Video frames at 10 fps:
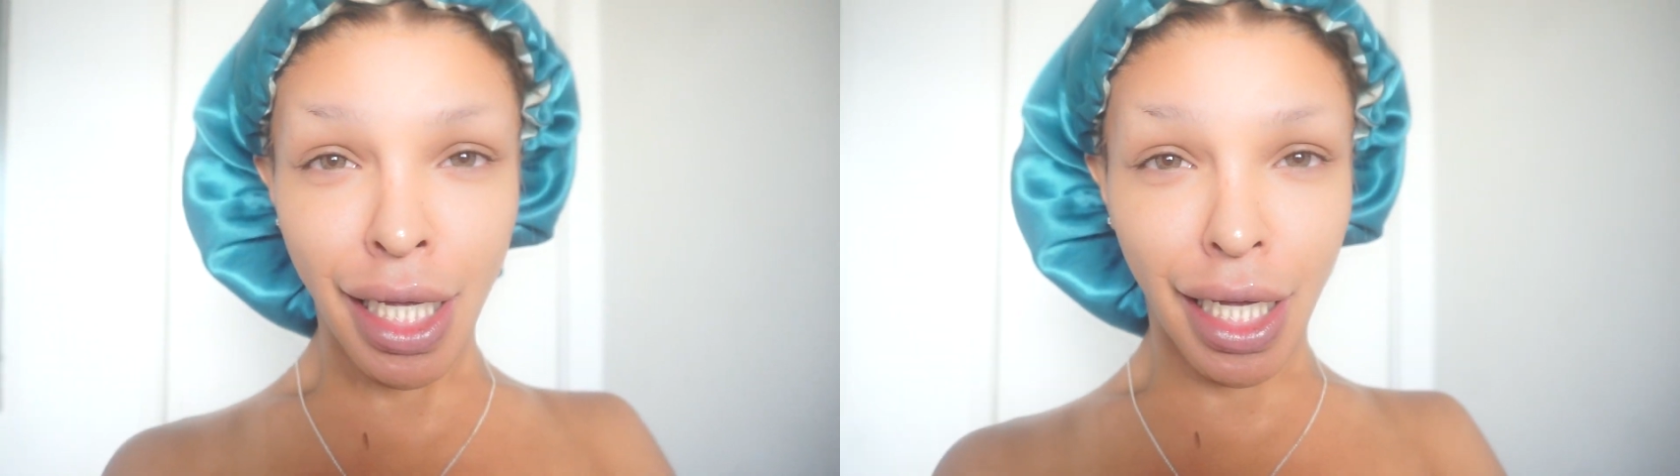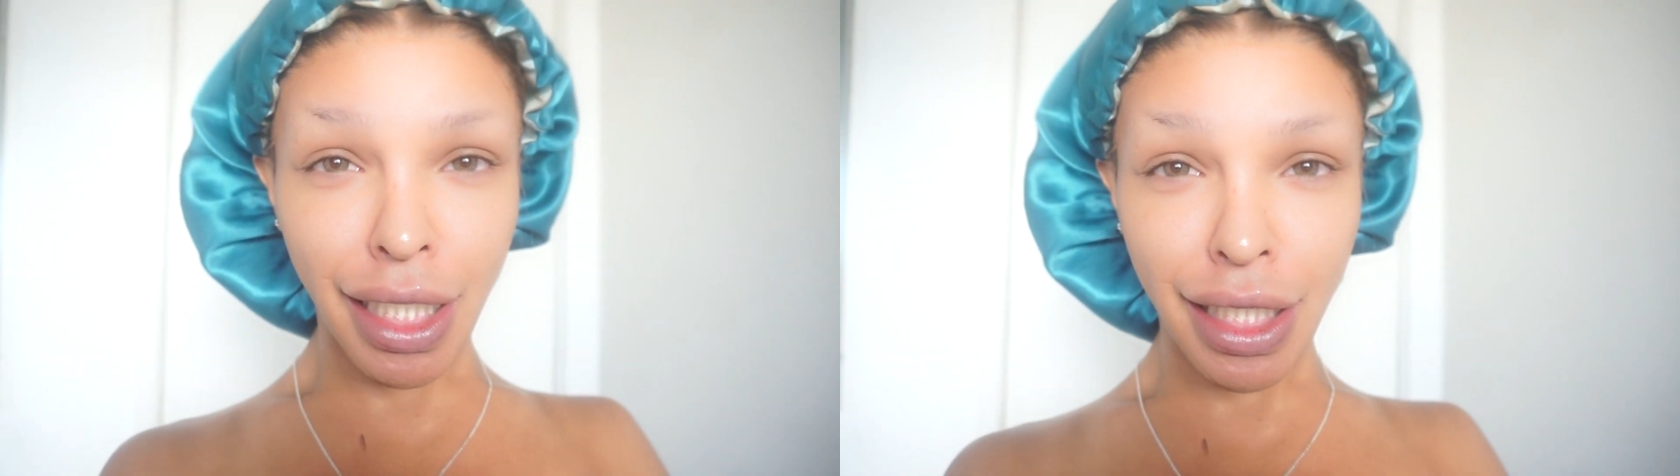
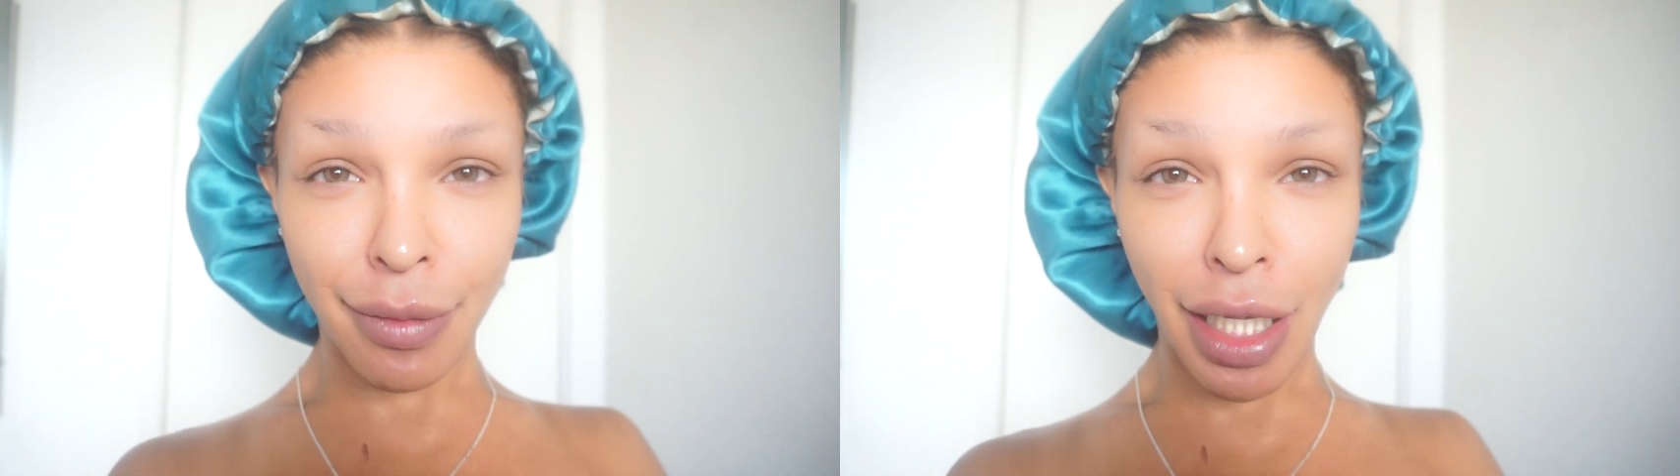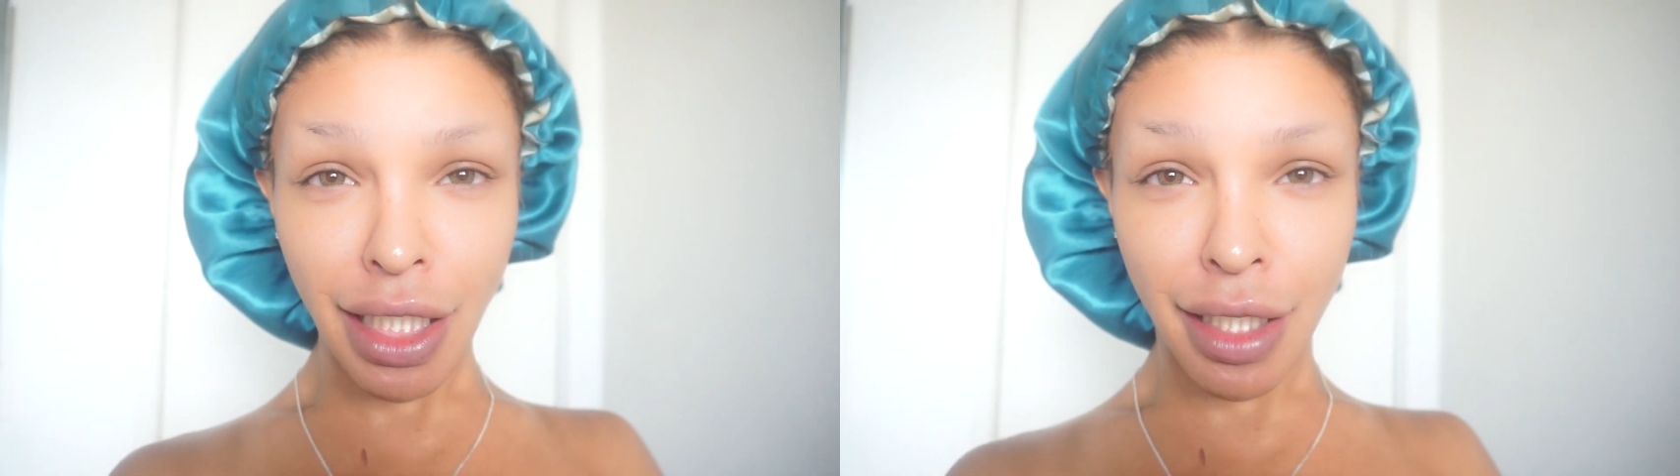I need the
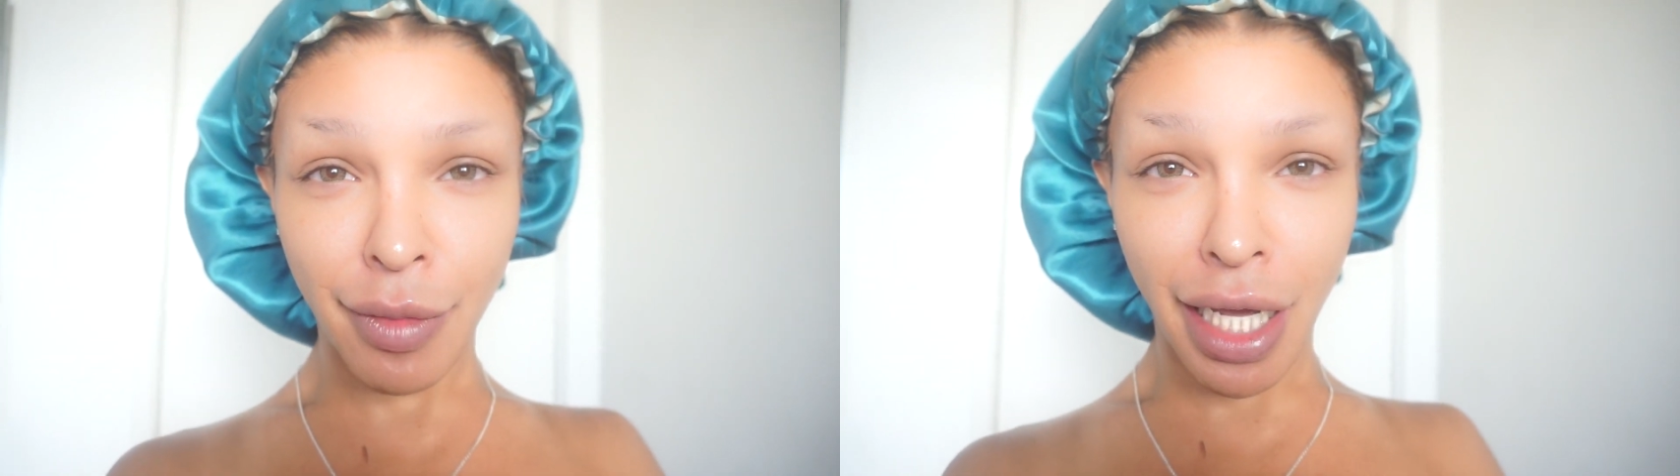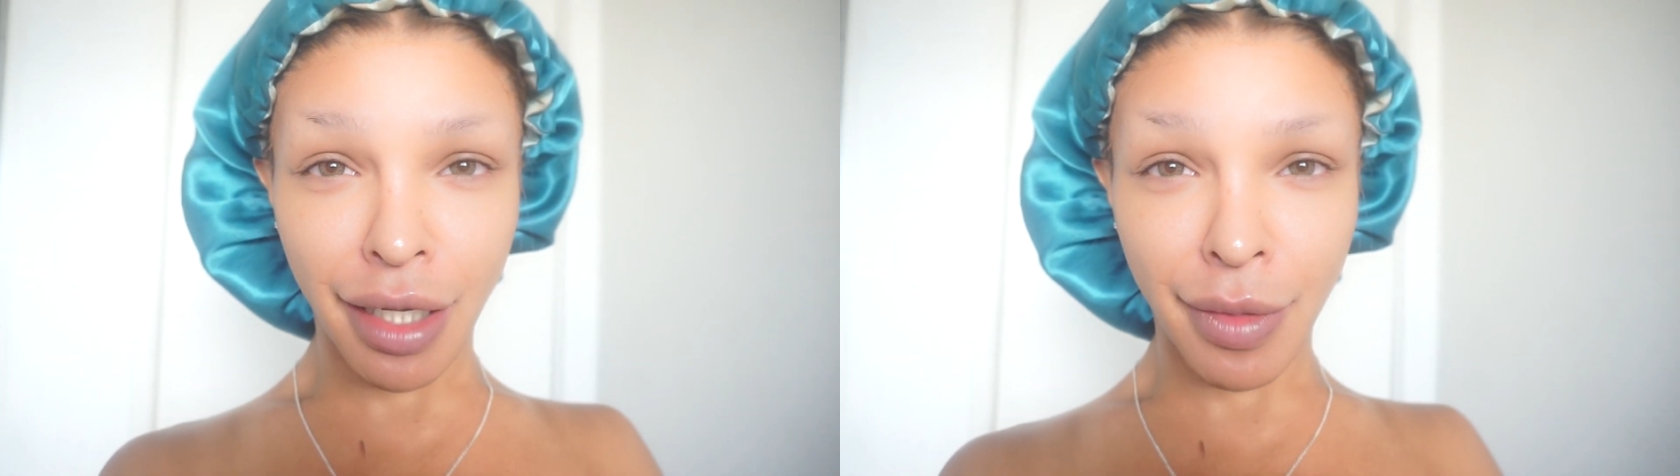melanin
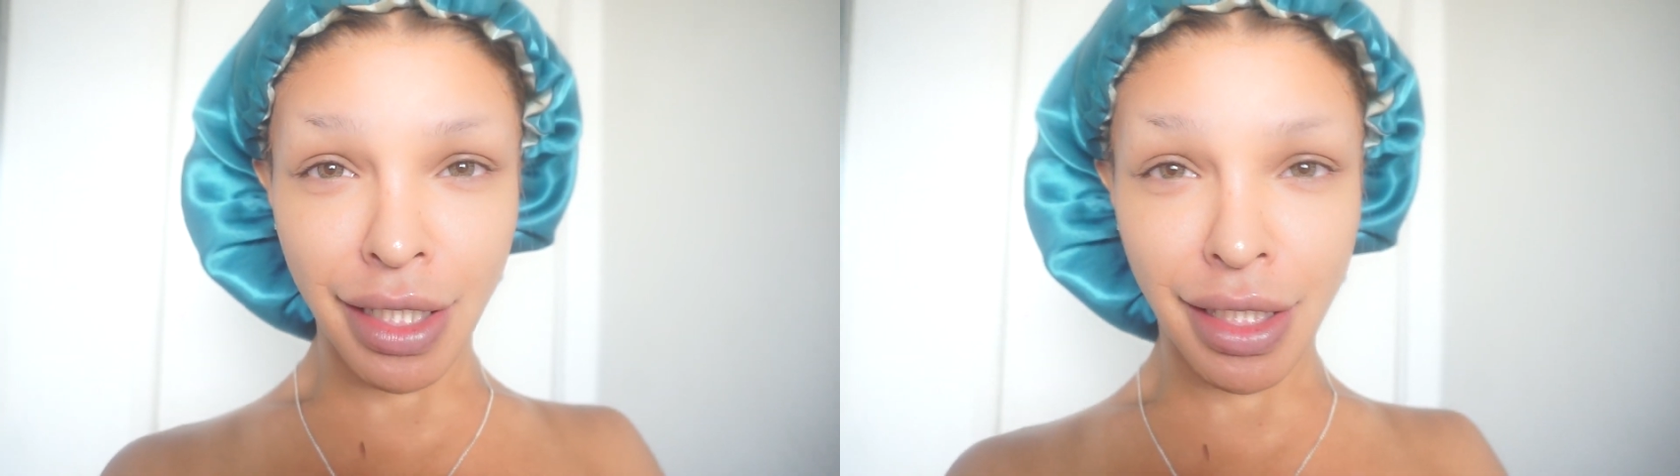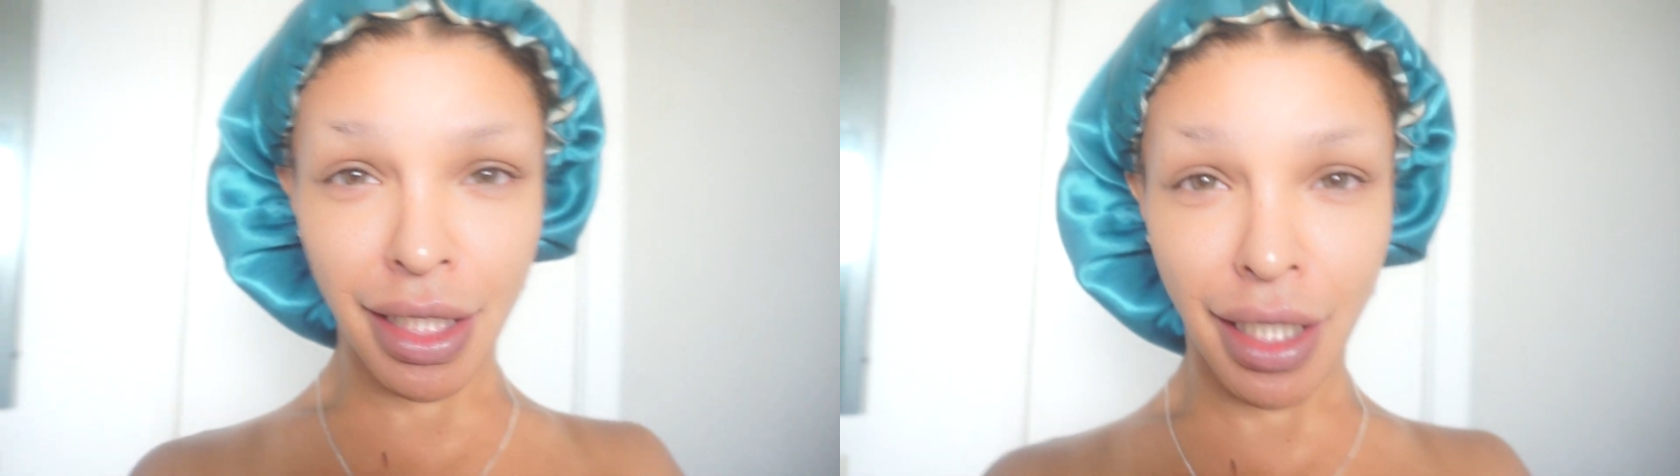back in
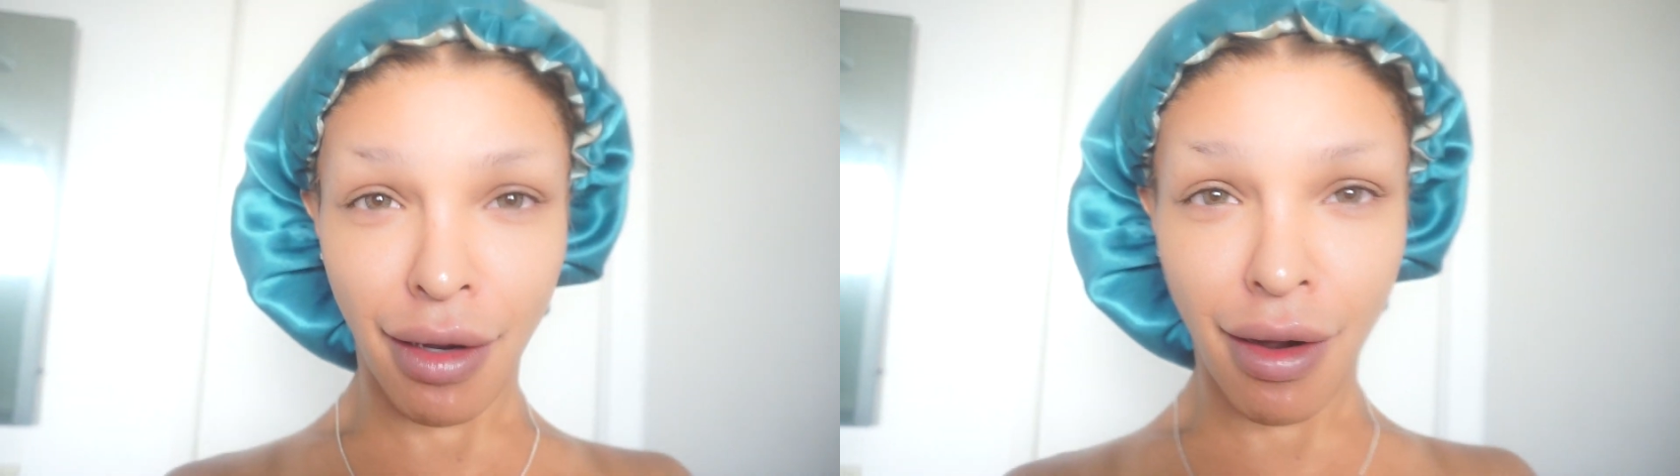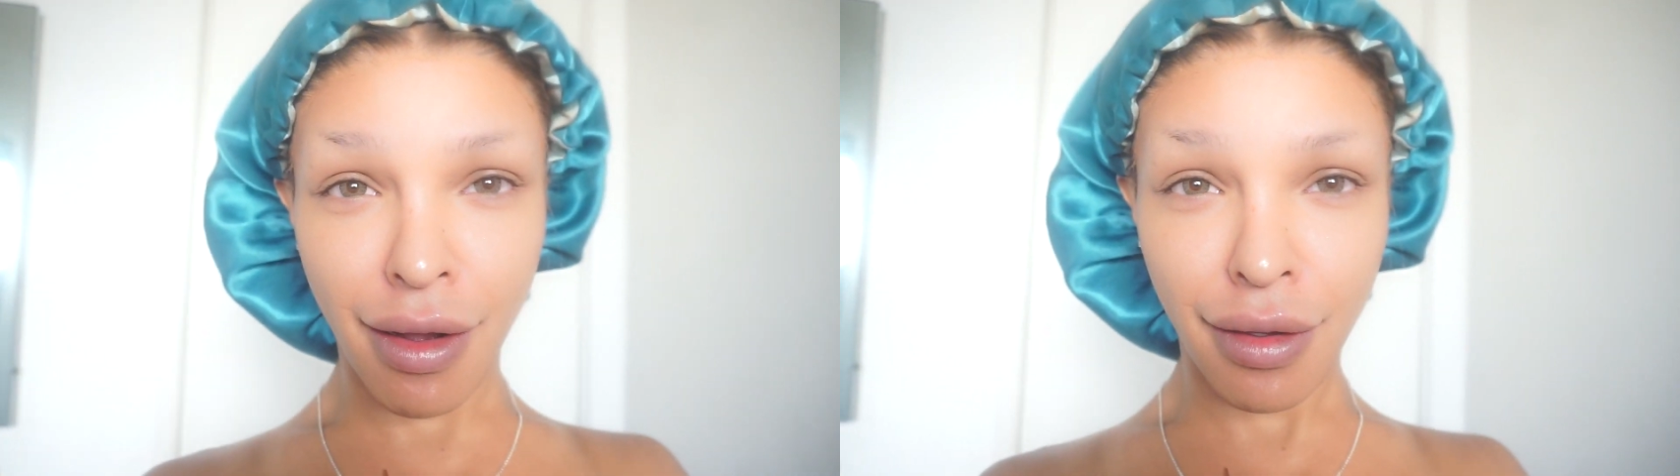my skin,
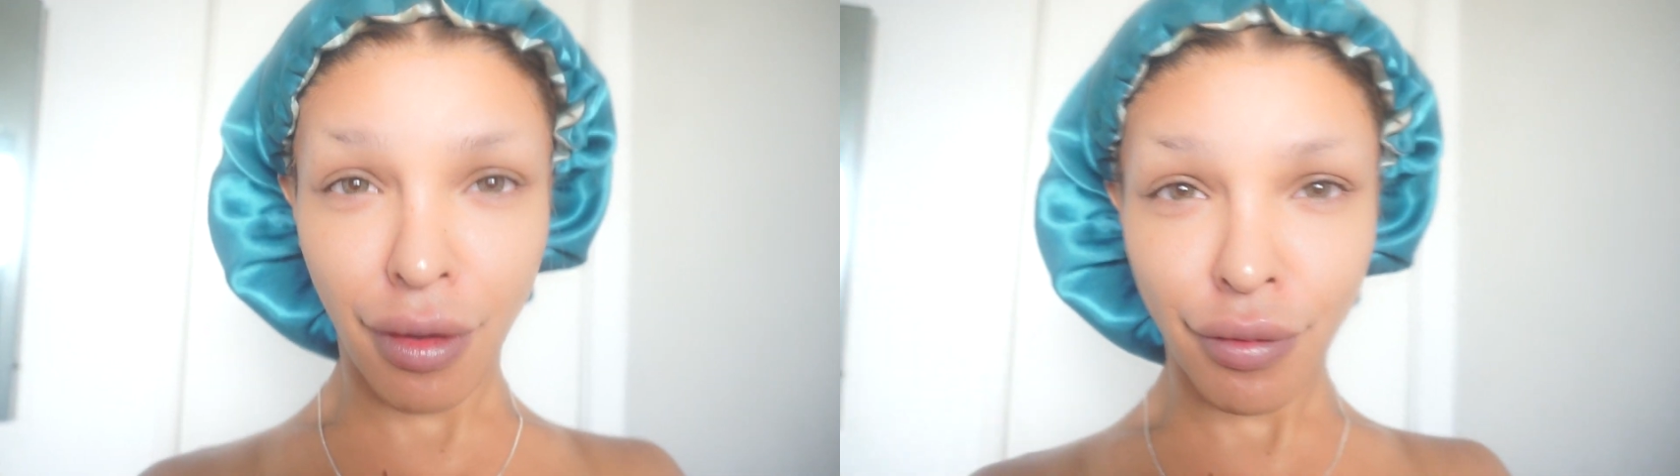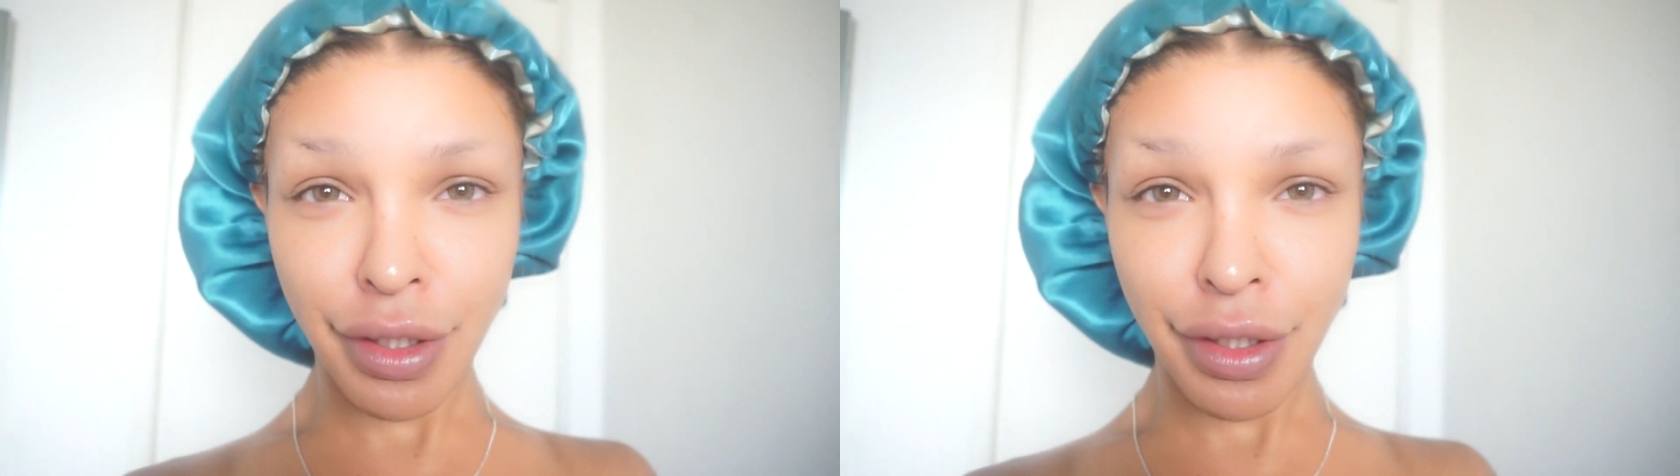girl.